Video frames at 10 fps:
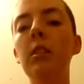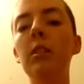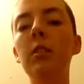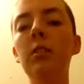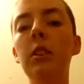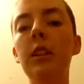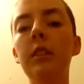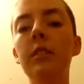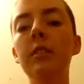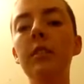to look,
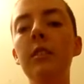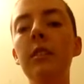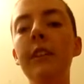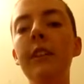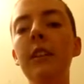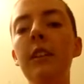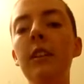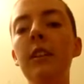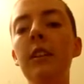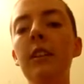
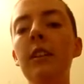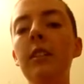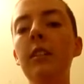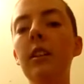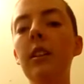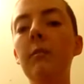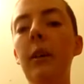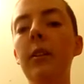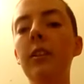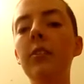to think
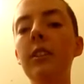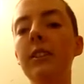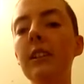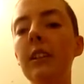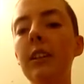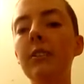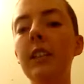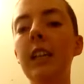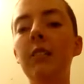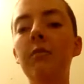about it just enough to
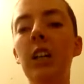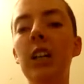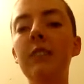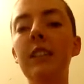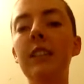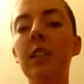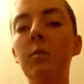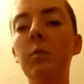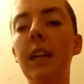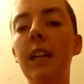get involved in
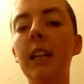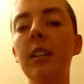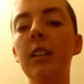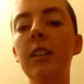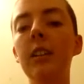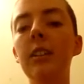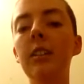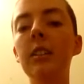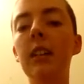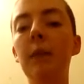some way
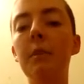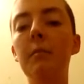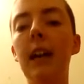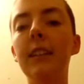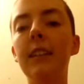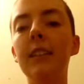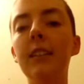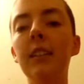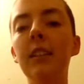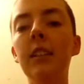to stop the
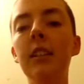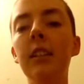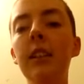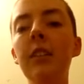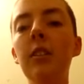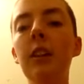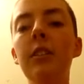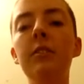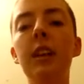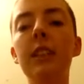madness. And no, I
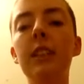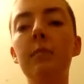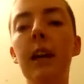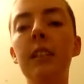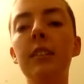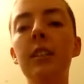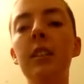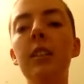do not expect